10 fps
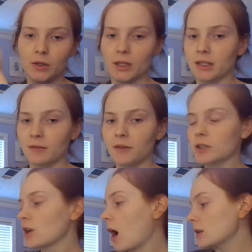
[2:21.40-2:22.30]
so that's the
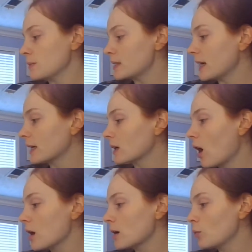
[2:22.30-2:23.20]
first column. Second
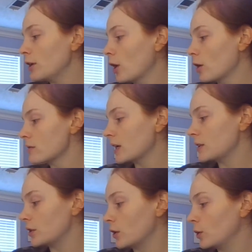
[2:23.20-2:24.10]
column, we know that
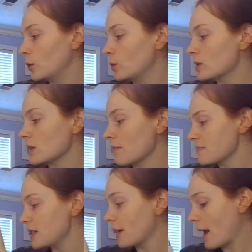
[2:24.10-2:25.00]
it's U
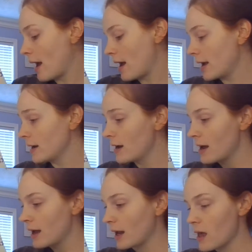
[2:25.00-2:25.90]
something A
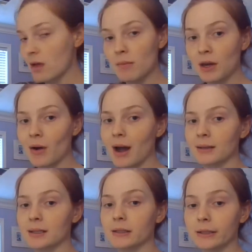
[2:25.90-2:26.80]
and the amino
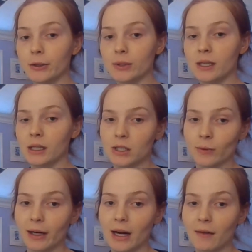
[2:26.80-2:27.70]
acid is leucine. So
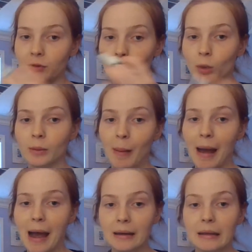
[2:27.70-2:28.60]
we're going to have to work
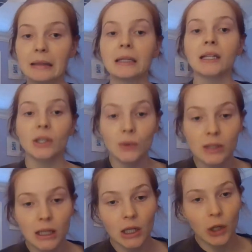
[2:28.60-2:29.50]
back
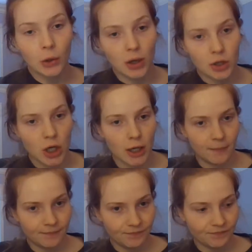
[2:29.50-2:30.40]
using the codon chart.